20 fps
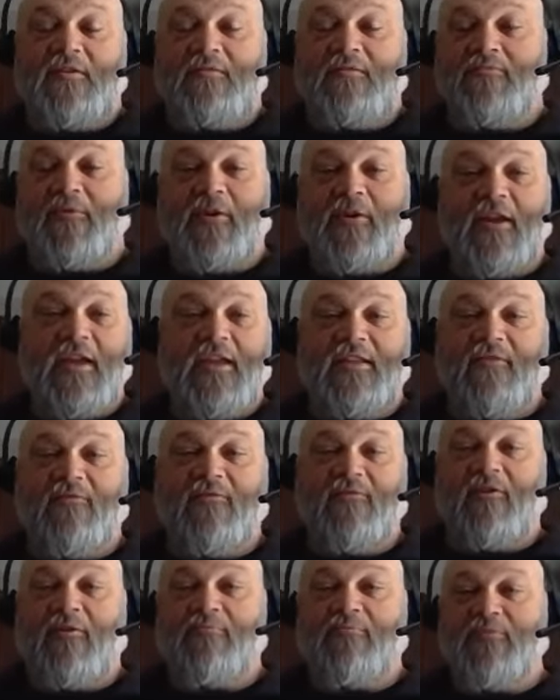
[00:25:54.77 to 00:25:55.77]
where he
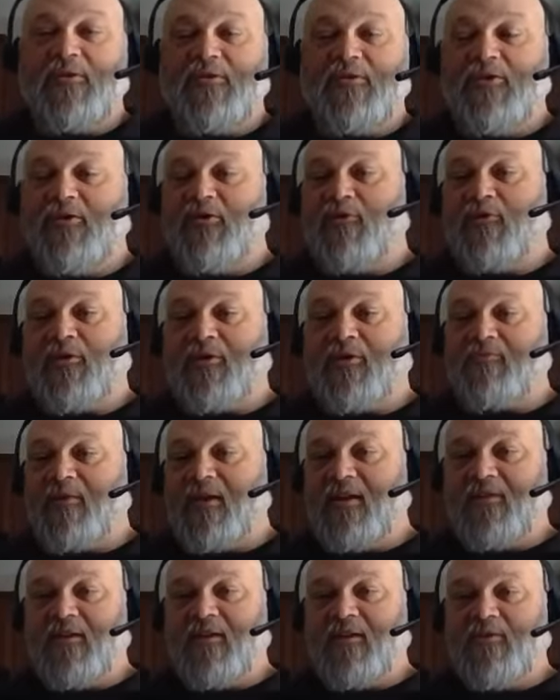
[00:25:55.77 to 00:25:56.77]
developed the New York
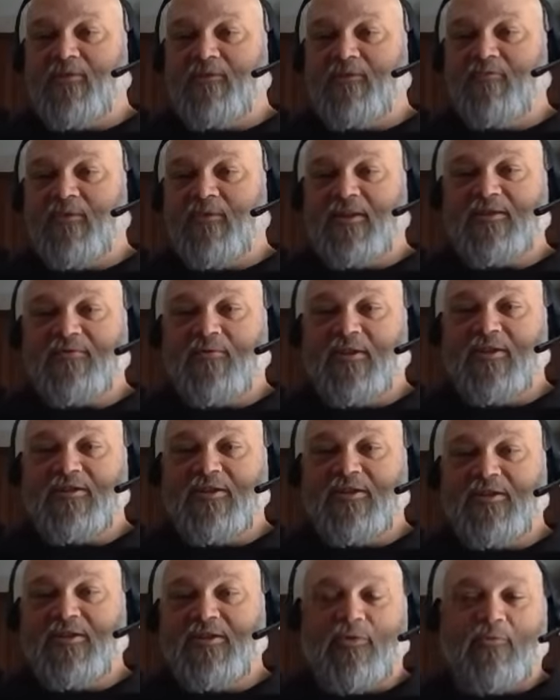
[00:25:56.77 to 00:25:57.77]
reload, which
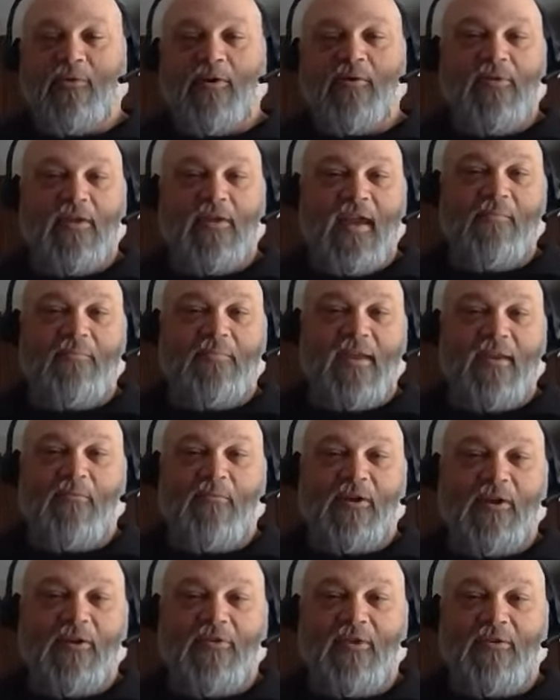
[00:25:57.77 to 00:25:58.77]
was you throw the empty
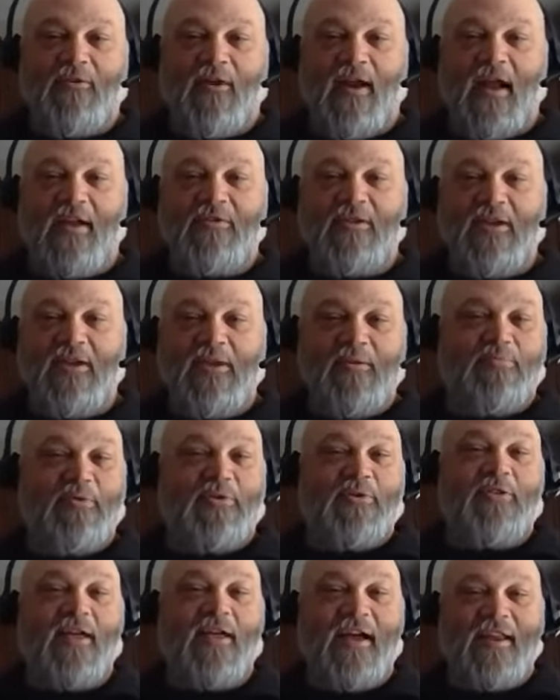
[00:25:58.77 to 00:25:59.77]
one on the ground and you
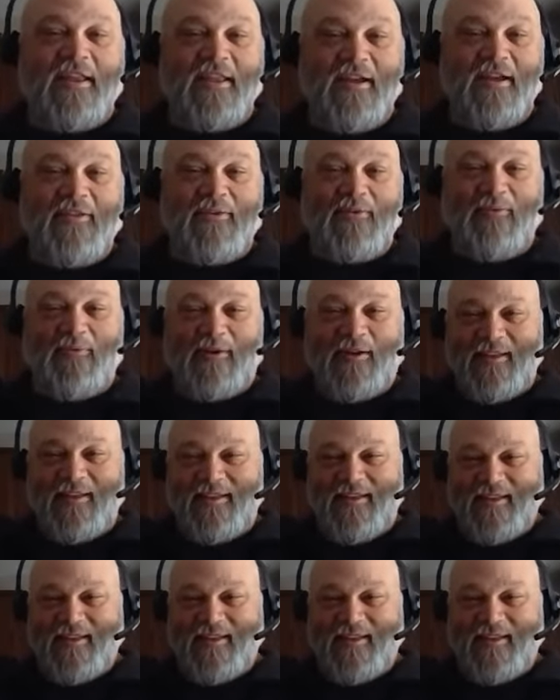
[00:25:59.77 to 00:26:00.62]
pull out another one.